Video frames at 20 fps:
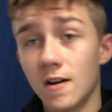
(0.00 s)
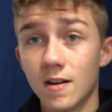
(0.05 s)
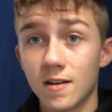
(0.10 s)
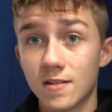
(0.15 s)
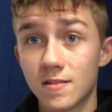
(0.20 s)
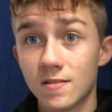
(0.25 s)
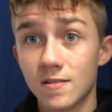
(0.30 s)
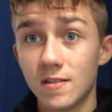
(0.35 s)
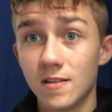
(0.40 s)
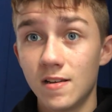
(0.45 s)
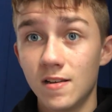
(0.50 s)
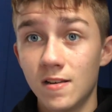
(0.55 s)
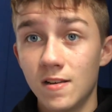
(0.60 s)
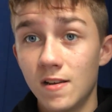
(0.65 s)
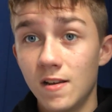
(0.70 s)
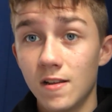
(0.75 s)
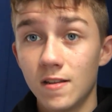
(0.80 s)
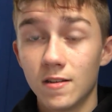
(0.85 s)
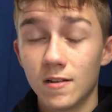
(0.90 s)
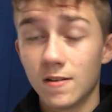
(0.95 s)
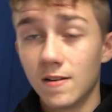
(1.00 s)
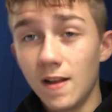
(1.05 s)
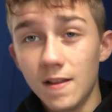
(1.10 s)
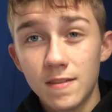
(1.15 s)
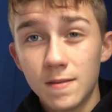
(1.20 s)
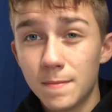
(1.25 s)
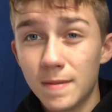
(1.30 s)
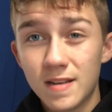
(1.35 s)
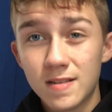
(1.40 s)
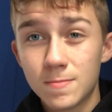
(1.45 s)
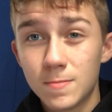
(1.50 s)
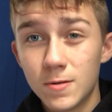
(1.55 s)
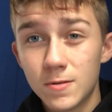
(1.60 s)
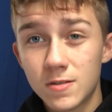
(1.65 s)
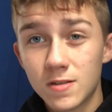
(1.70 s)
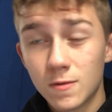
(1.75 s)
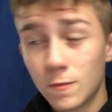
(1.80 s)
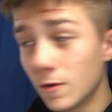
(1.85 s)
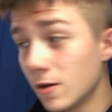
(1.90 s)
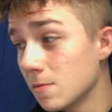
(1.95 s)
Honestly, they're not the best
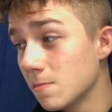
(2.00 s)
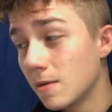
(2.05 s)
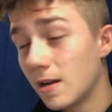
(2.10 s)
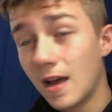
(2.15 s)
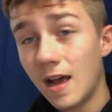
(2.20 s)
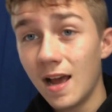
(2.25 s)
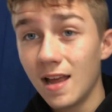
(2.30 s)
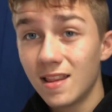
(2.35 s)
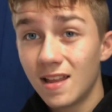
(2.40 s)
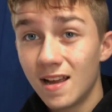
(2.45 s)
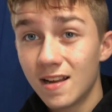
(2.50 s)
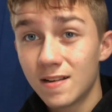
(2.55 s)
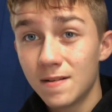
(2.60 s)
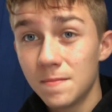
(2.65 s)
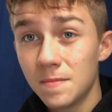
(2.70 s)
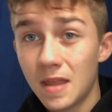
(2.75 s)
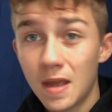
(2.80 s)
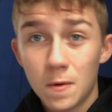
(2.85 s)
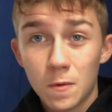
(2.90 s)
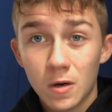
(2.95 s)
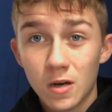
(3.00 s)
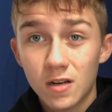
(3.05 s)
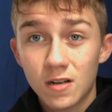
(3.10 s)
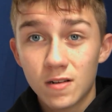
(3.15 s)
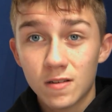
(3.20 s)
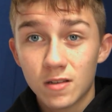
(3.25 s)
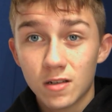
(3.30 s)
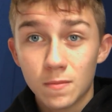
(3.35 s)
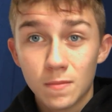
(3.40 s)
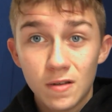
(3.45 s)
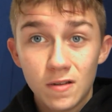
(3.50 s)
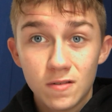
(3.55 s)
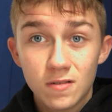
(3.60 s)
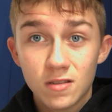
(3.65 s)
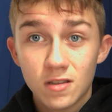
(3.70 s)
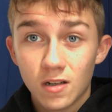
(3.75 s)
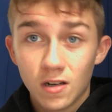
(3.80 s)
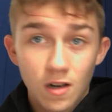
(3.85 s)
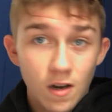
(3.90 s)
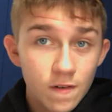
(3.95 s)
boots in the world, but I like them. They work. They're
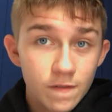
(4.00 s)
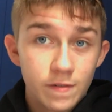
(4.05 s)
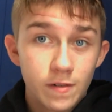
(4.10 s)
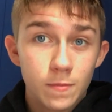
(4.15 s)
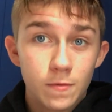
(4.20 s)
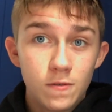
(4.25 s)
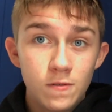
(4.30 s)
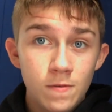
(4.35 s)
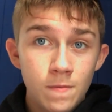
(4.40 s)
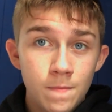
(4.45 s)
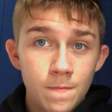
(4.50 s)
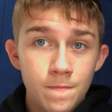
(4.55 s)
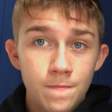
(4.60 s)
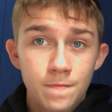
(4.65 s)
boots. They're comfortable.